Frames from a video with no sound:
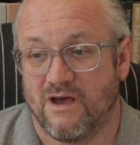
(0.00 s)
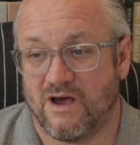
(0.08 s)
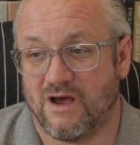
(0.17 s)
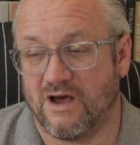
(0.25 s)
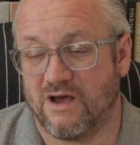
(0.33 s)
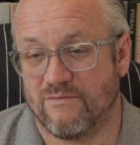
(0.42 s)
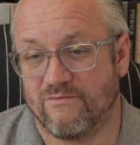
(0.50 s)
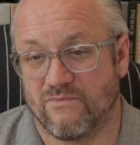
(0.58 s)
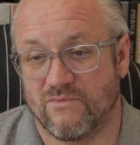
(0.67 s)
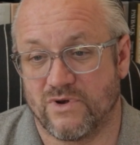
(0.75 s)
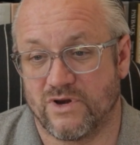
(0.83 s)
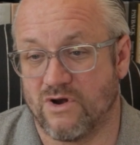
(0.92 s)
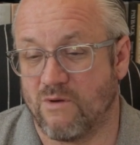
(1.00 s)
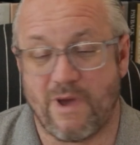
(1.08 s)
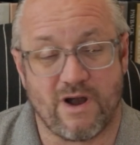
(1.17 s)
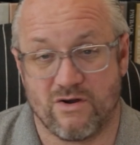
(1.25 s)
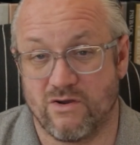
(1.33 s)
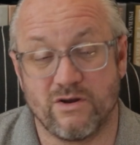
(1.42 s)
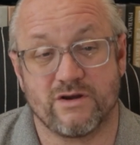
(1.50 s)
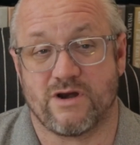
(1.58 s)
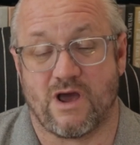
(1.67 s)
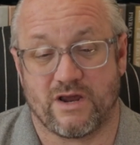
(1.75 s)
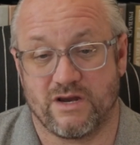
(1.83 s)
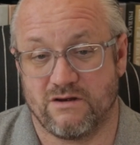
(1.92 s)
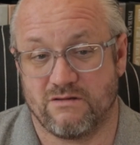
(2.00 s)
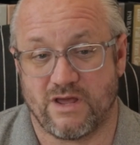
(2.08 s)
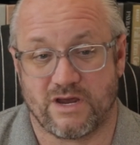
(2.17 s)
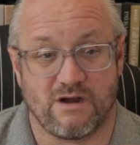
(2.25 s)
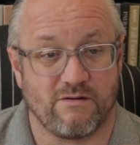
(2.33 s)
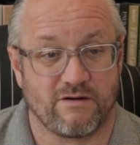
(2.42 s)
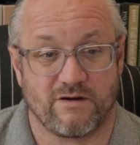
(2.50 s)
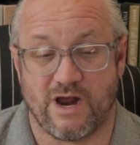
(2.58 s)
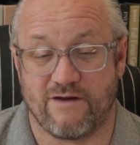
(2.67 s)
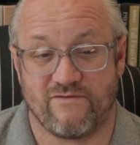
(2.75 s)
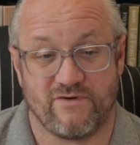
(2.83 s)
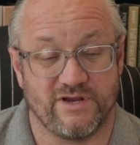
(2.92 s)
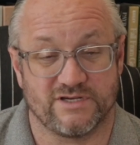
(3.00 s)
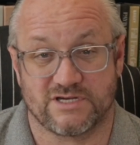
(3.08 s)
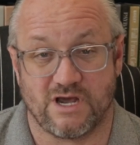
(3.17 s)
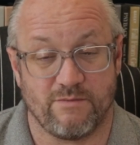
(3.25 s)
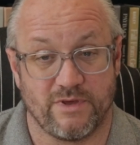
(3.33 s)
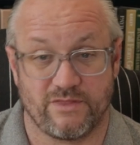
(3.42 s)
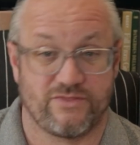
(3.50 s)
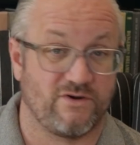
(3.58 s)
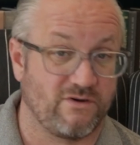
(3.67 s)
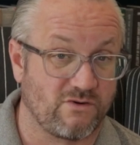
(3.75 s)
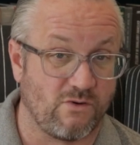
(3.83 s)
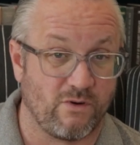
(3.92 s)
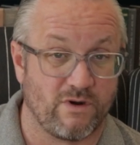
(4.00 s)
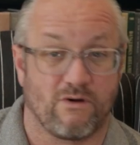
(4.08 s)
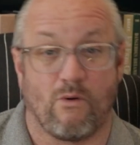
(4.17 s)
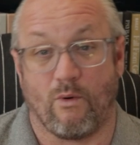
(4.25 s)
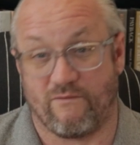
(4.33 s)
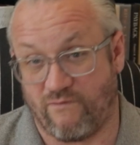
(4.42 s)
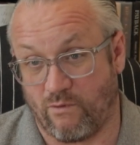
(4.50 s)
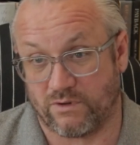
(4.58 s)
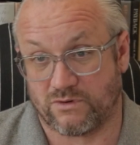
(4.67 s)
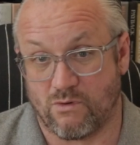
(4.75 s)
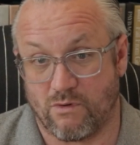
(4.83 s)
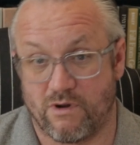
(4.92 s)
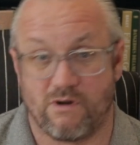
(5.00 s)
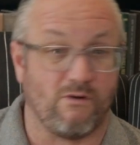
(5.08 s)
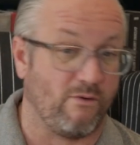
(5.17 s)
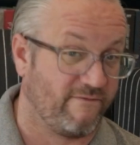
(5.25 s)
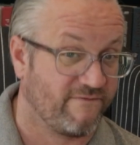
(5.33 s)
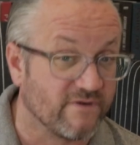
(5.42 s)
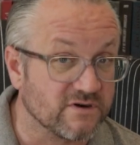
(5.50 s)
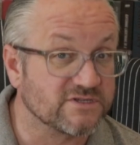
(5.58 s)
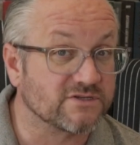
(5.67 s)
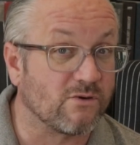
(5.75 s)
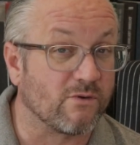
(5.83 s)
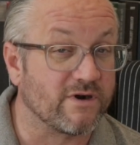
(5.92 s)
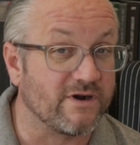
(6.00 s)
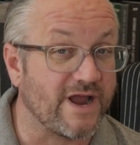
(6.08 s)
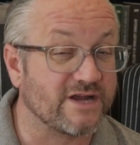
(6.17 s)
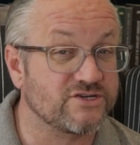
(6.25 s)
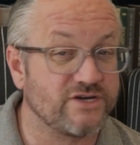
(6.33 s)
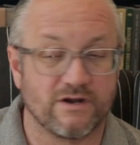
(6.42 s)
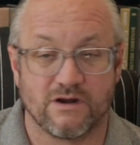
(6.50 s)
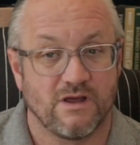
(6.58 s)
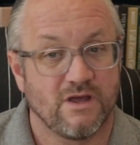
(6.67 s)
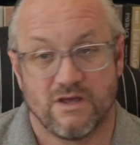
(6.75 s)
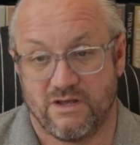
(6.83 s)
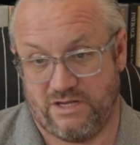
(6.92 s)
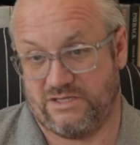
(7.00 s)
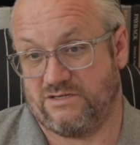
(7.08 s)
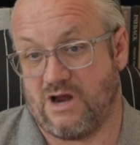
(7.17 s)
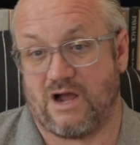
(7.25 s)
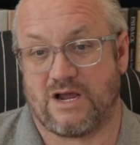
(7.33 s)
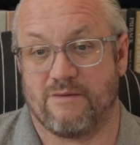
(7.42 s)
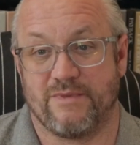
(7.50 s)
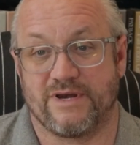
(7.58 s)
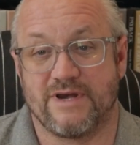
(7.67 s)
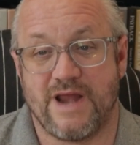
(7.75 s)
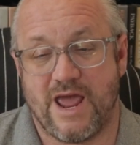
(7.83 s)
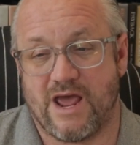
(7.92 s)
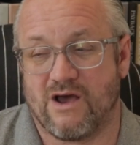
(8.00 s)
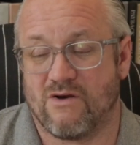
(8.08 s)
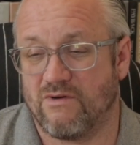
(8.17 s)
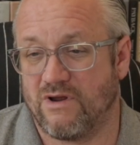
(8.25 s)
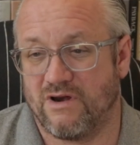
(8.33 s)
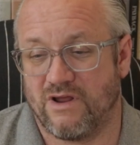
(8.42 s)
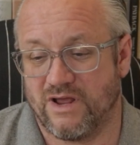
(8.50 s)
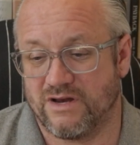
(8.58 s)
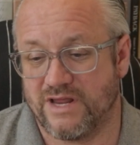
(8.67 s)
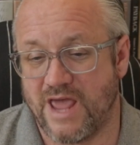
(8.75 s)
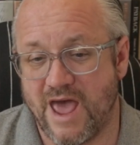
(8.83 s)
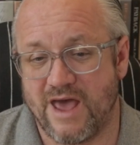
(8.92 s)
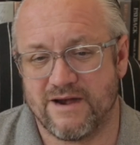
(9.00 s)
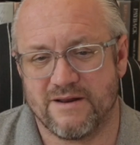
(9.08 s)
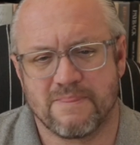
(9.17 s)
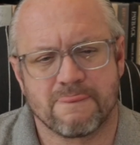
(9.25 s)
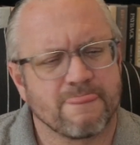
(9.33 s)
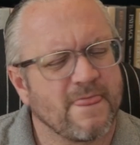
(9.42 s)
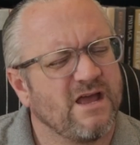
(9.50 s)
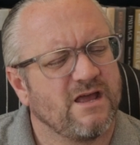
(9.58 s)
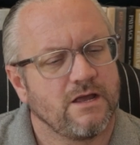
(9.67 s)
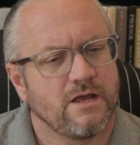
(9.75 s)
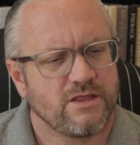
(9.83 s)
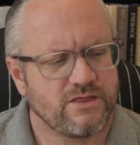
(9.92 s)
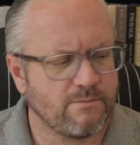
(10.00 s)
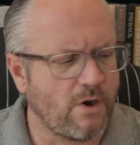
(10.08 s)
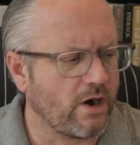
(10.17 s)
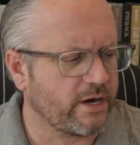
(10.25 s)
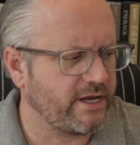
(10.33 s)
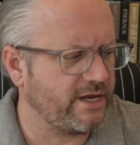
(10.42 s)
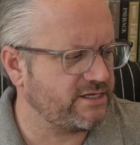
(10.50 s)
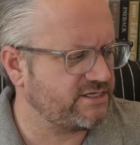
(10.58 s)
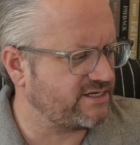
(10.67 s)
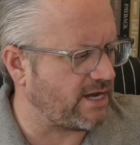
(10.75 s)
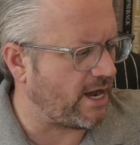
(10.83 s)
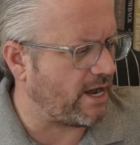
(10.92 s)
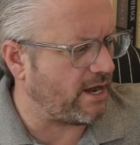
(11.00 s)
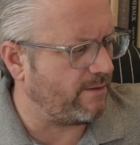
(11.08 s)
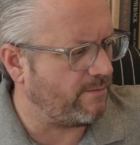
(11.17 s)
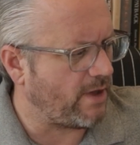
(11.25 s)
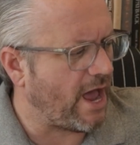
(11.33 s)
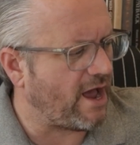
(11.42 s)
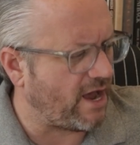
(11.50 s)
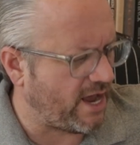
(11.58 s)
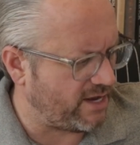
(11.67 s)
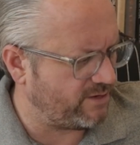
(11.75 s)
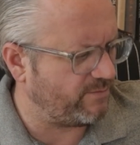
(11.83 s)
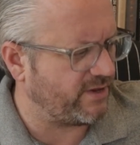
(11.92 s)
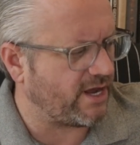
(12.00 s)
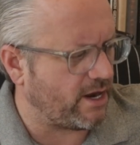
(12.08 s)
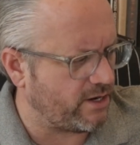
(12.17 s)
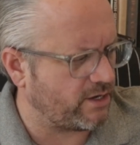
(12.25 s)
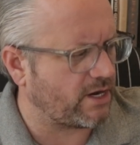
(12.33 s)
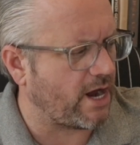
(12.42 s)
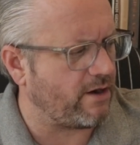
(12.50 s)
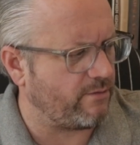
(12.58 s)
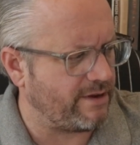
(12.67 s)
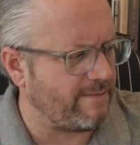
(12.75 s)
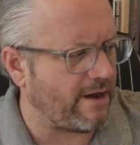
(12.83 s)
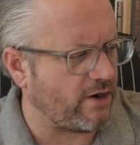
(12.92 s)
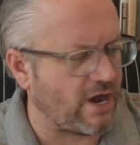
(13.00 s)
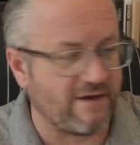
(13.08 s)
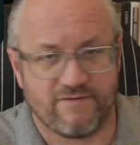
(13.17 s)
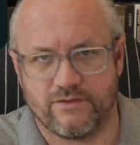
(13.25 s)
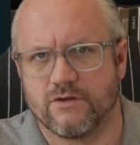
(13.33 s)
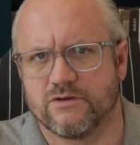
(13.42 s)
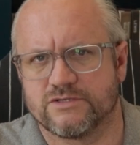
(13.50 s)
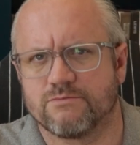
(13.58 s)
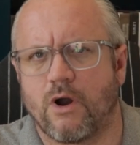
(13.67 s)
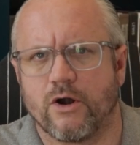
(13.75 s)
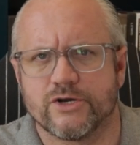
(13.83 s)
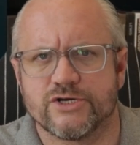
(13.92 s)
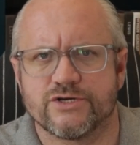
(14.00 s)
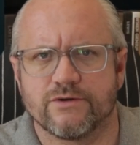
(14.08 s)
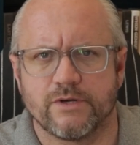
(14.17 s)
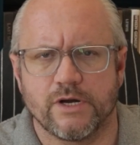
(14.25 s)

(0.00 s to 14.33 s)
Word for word: No matter who you're talking to, the economic recovery is coming third quarter or fourth quarter or first quarter next year. It's not coming now. And yet the markets had begun to kind of rebound off of those March,